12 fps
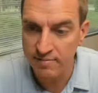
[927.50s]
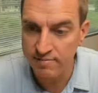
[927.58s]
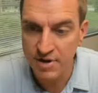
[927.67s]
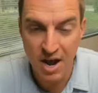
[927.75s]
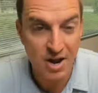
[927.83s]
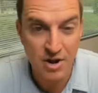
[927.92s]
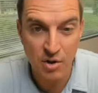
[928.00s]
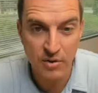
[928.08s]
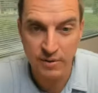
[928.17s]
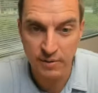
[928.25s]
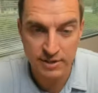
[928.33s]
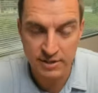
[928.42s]
not
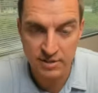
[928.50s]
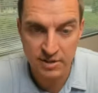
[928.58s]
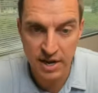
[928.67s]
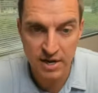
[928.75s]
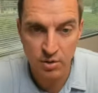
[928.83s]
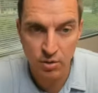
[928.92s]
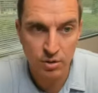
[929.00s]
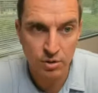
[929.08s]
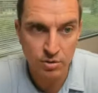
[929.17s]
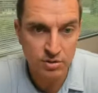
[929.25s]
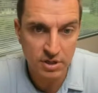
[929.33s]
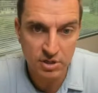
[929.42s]
knowing what to say or
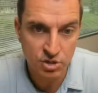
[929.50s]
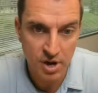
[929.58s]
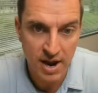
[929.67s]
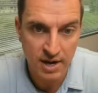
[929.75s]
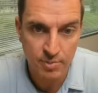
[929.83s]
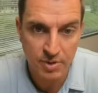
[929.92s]
losing track,